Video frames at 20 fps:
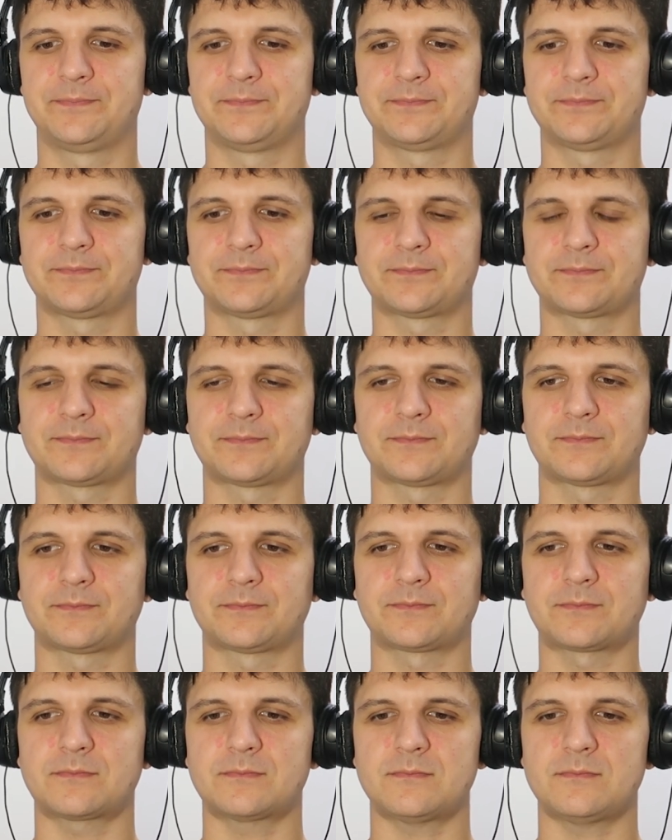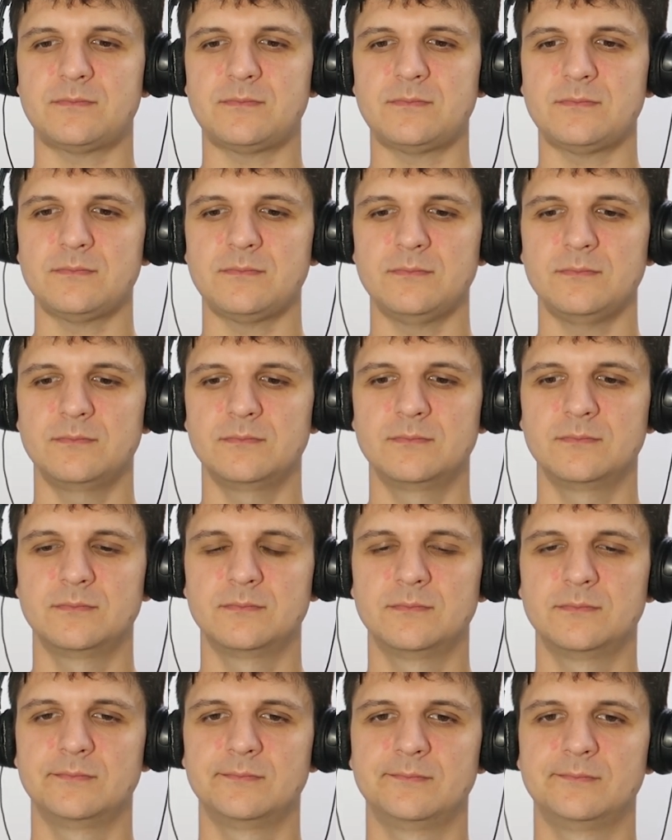
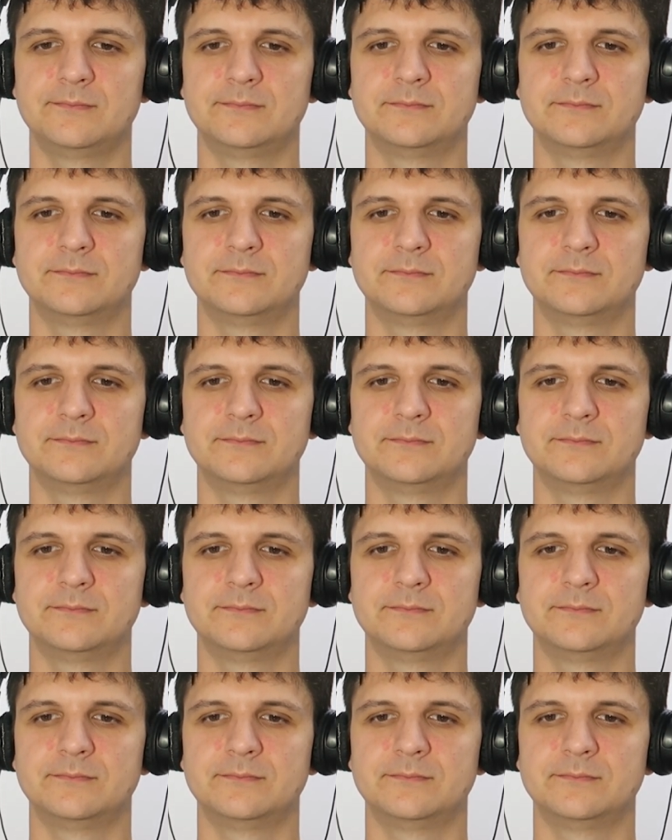(no one is talking)